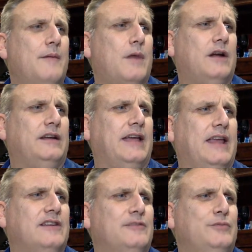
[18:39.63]

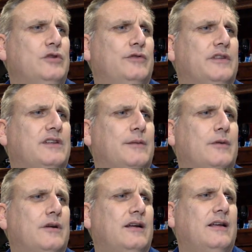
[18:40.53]
Montana is beautiful in the
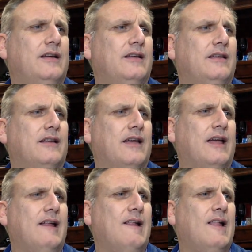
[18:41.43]
summer. Okay.